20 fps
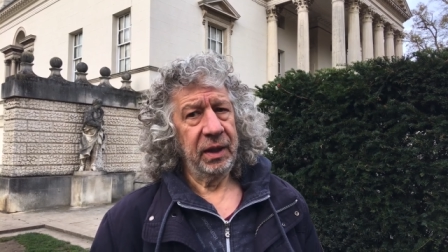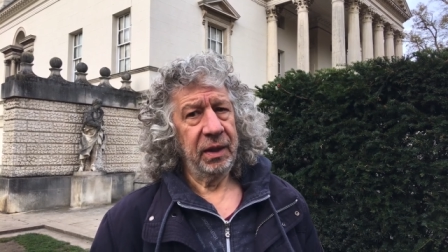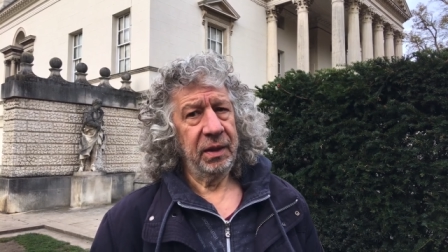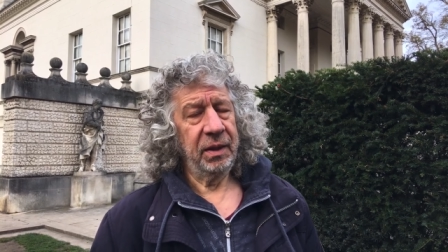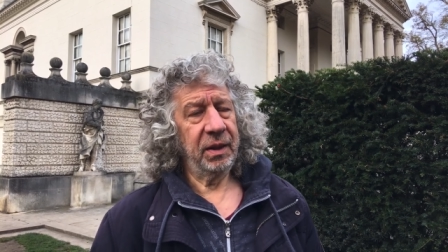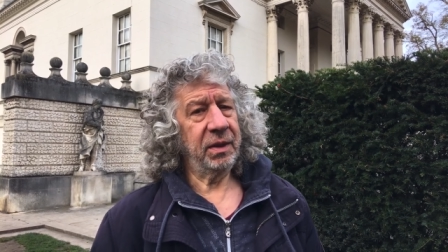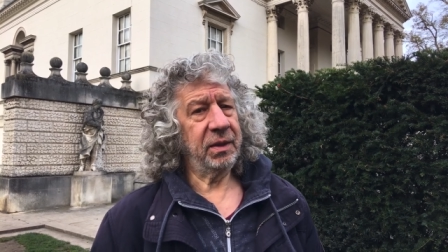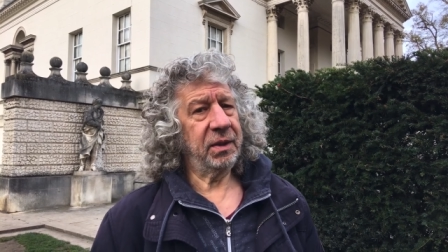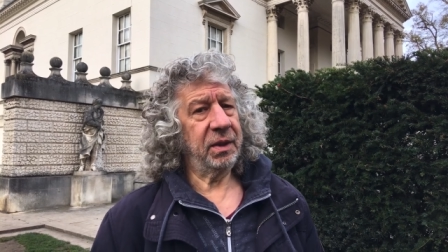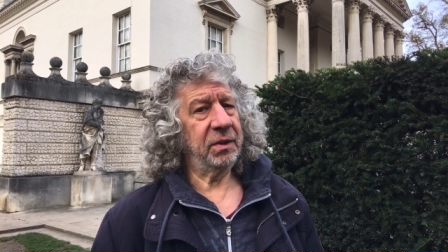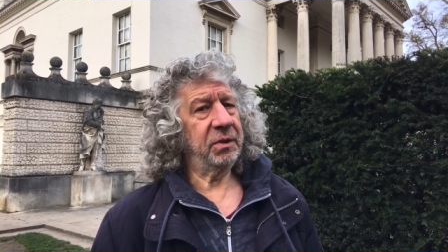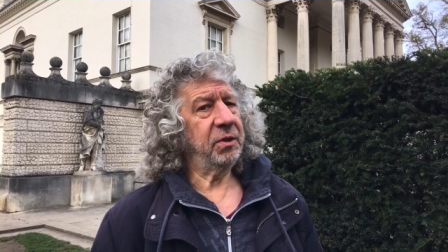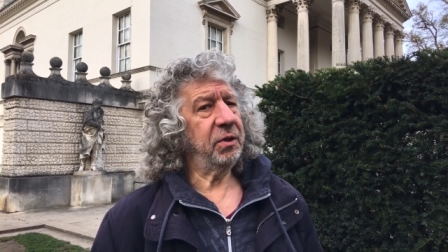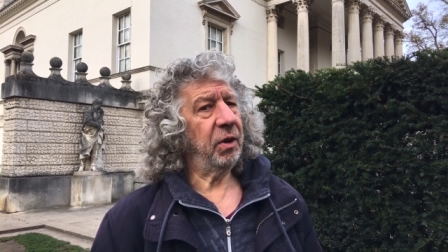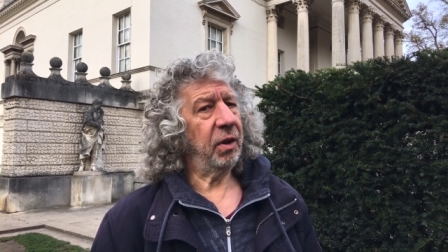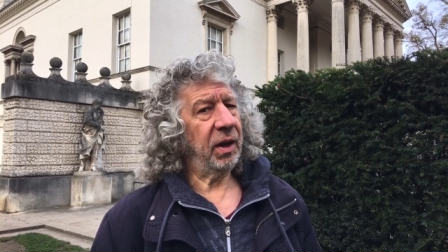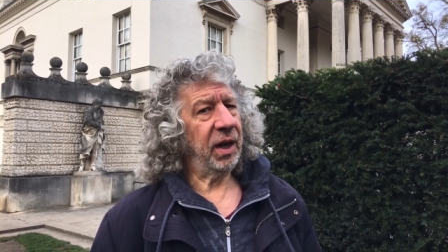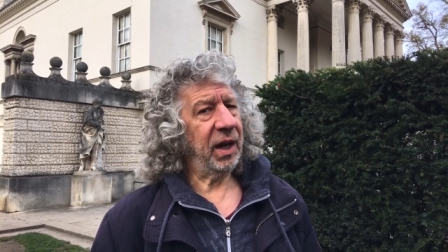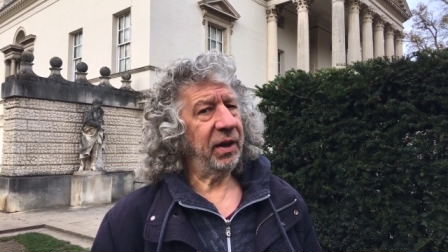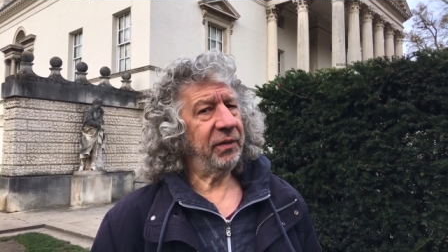that does
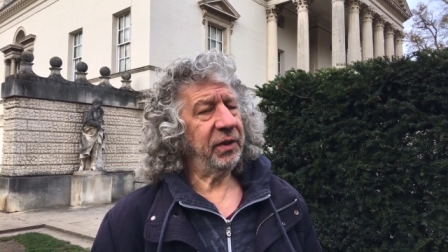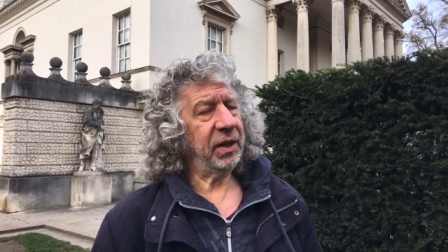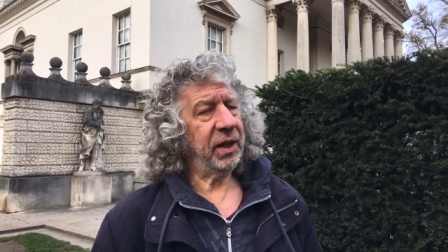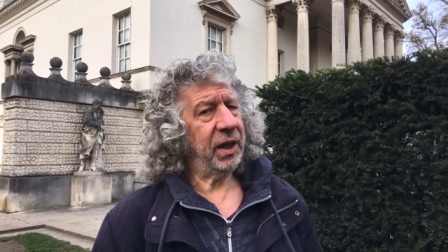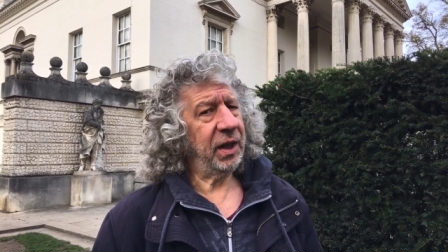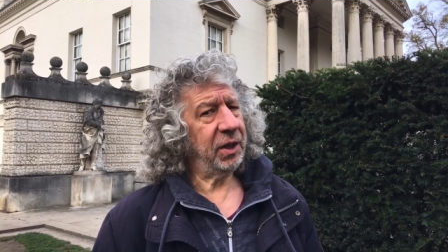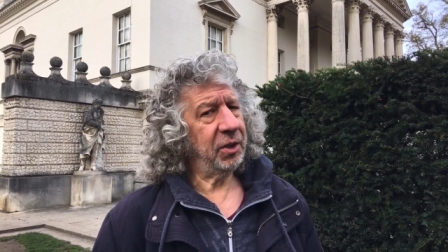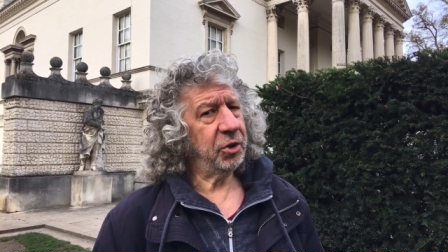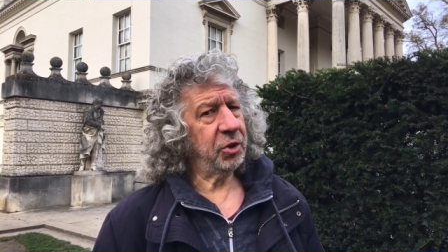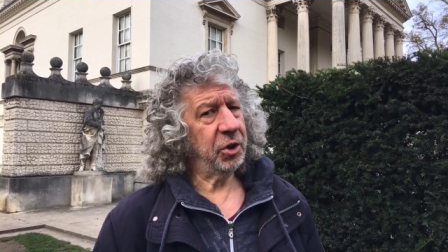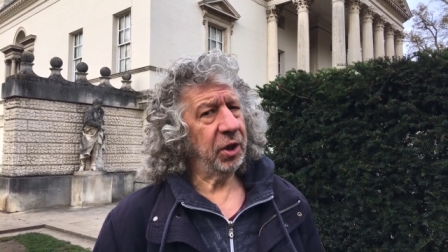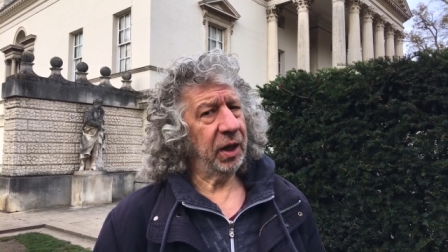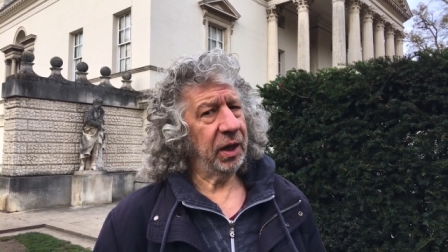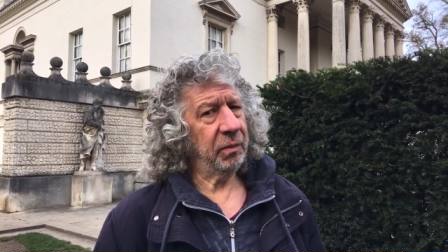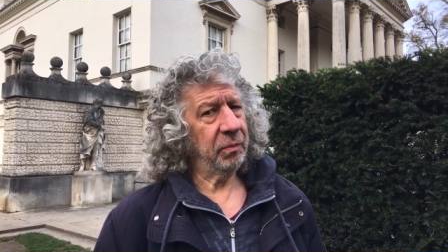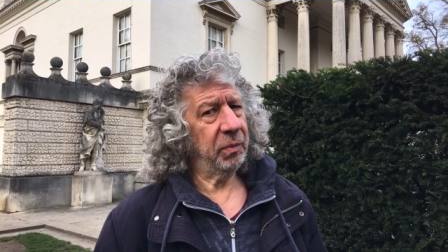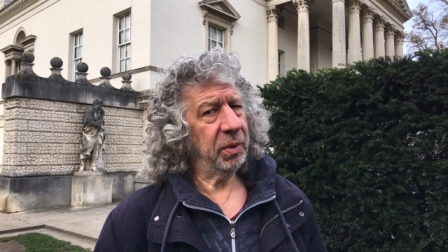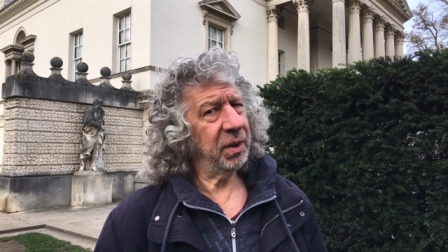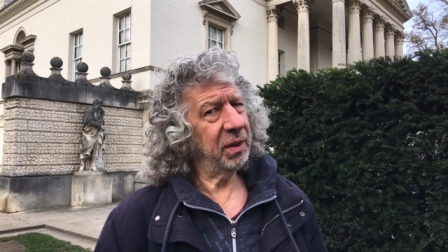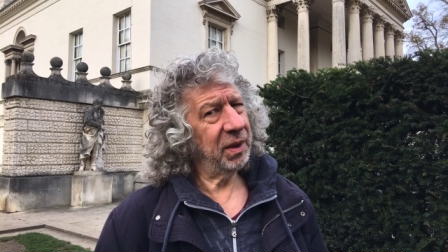not have a
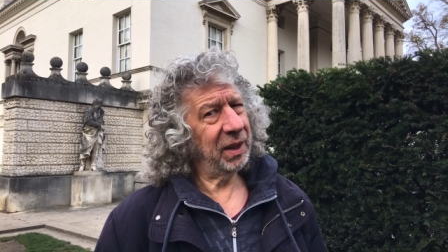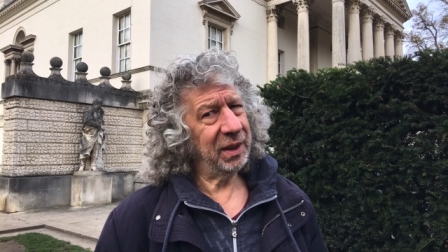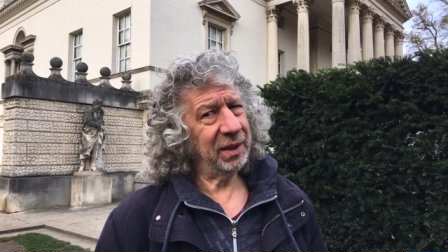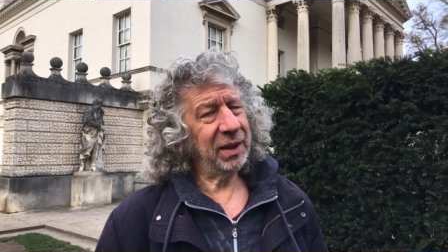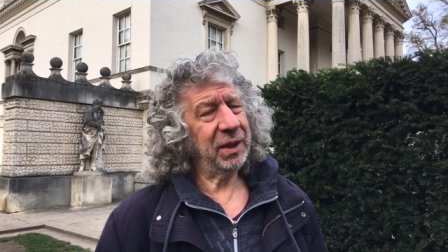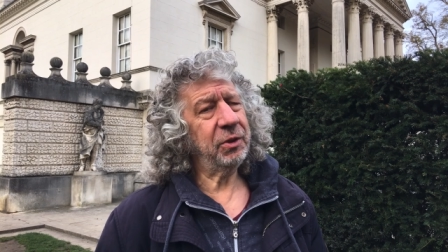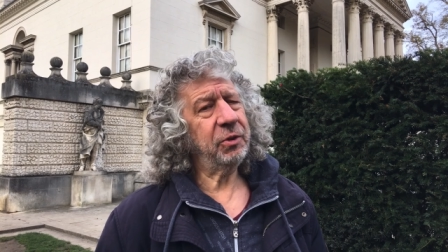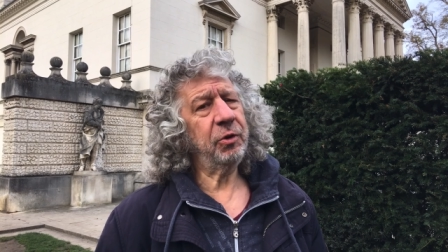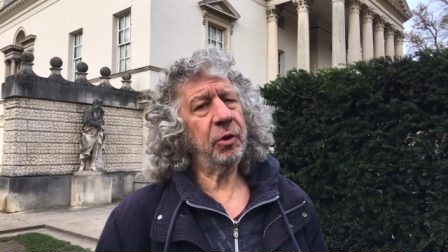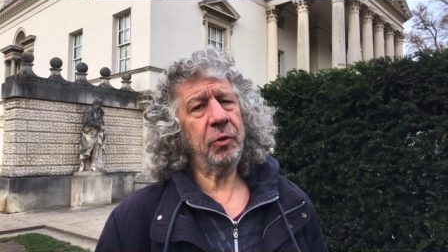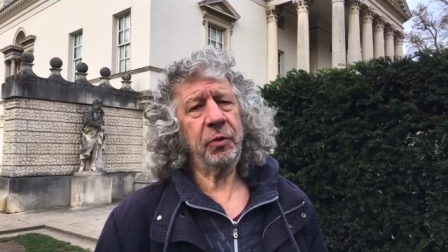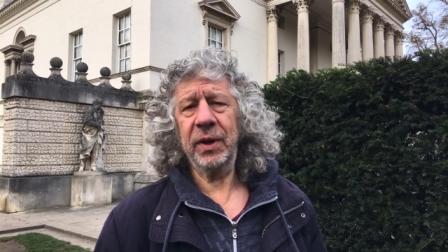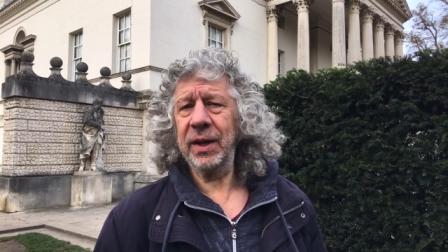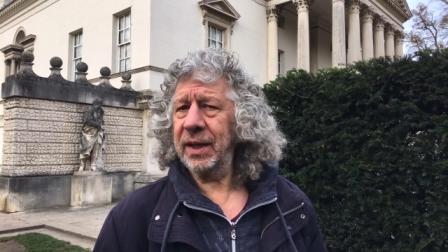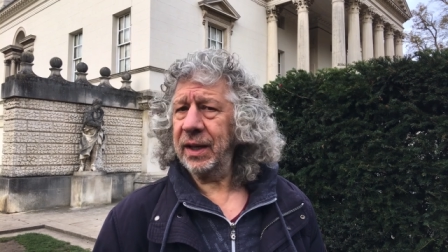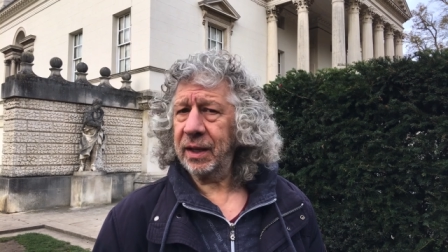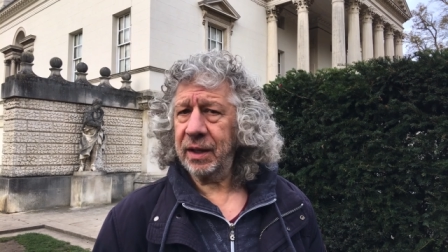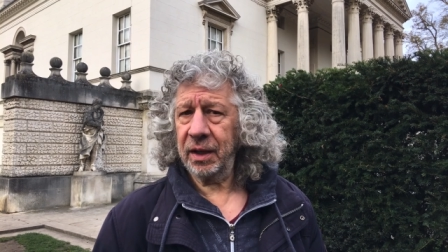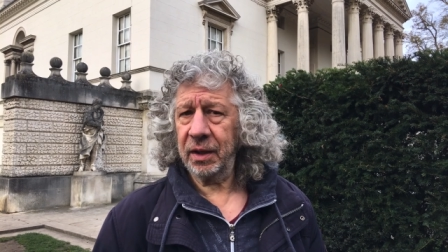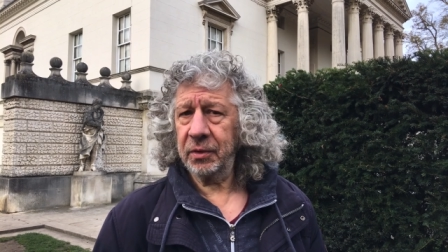kitchen, but then it's not
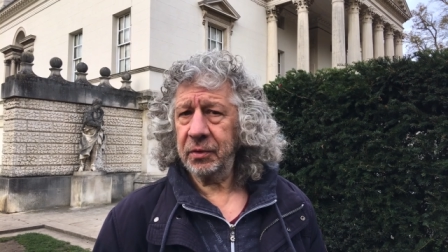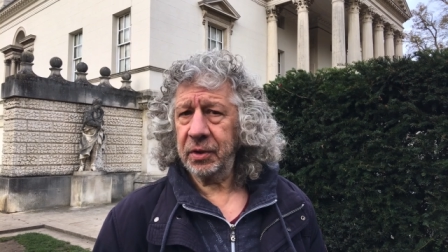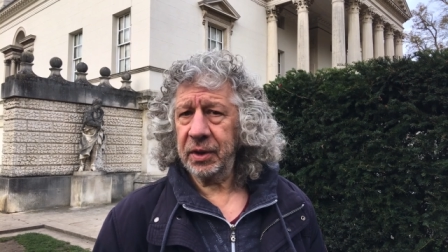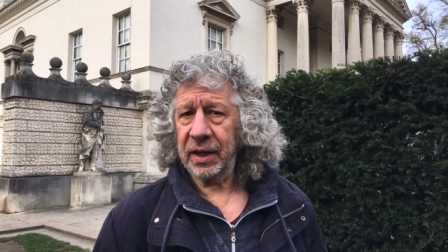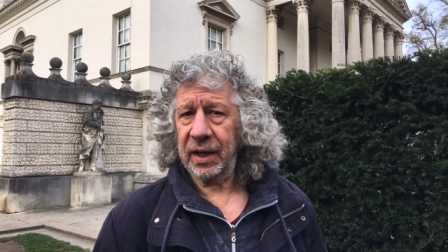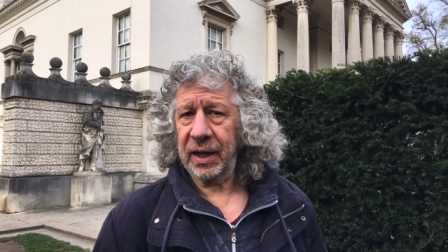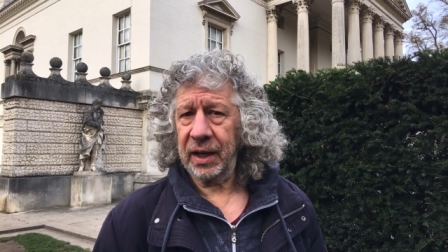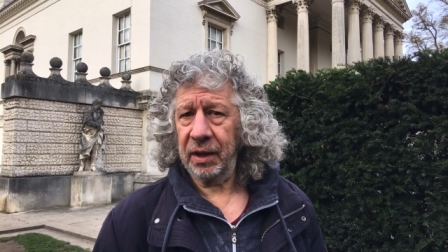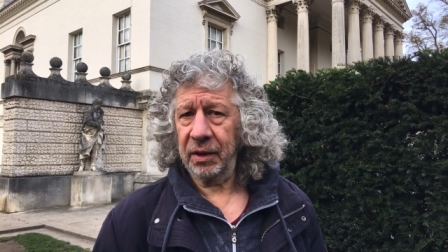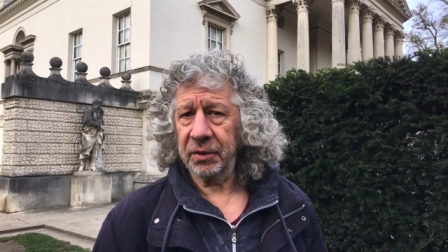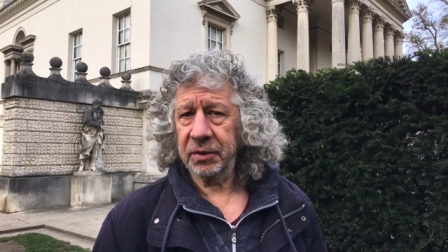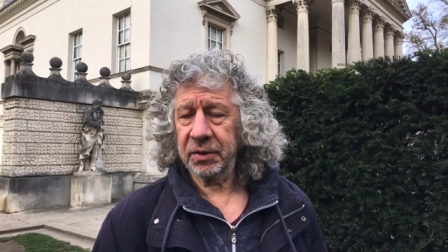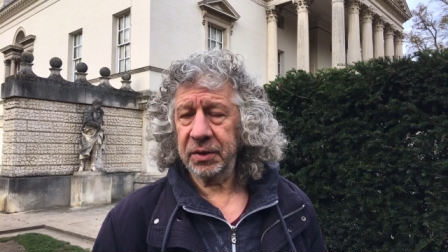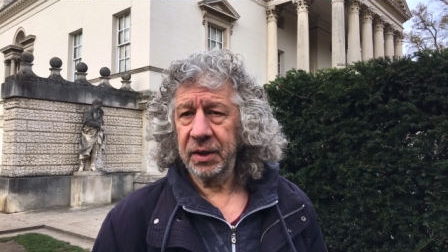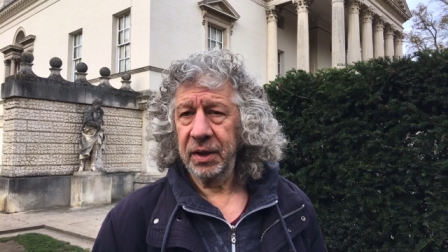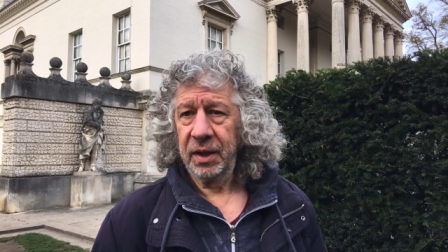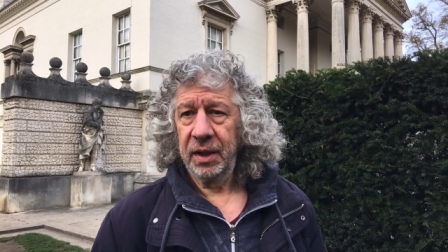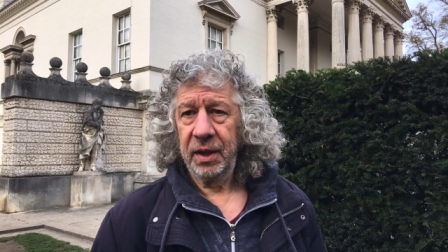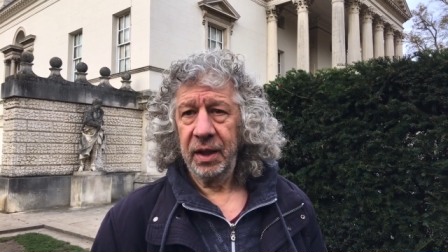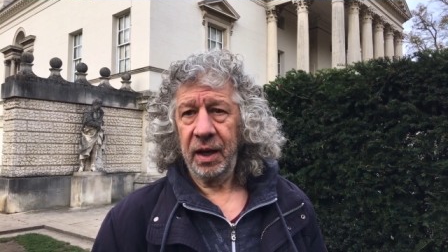really a country house.